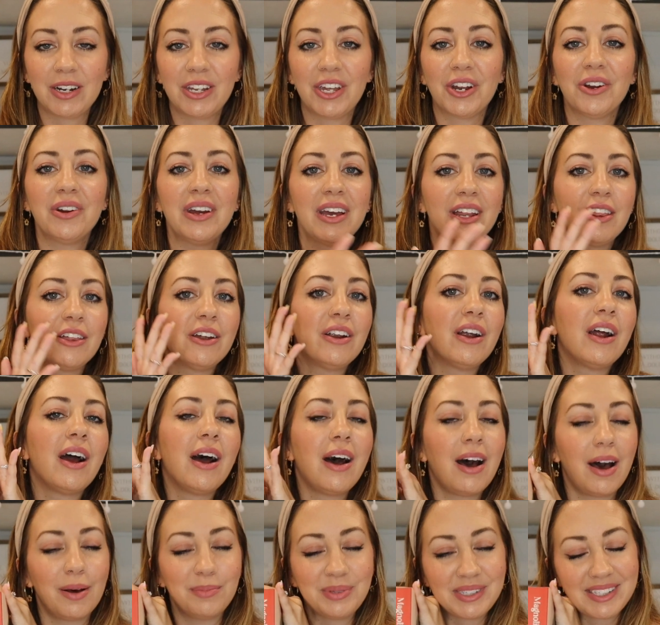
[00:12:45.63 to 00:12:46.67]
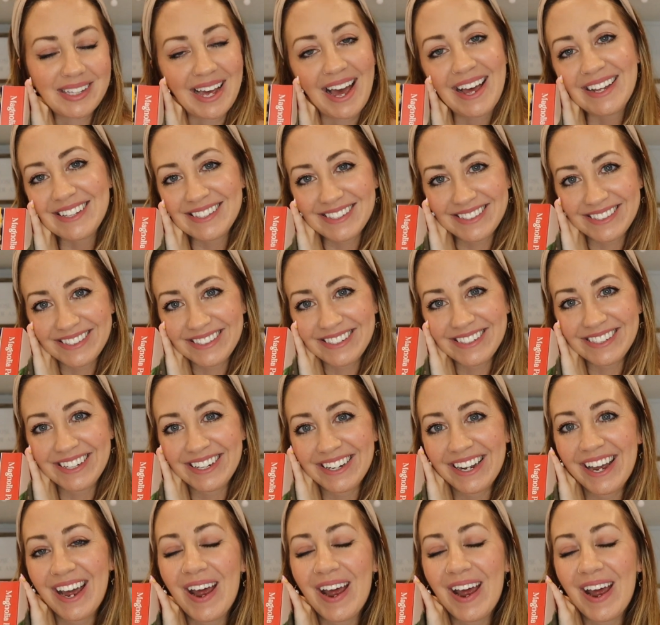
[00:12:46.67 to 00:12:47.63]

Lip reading: You're either obsessed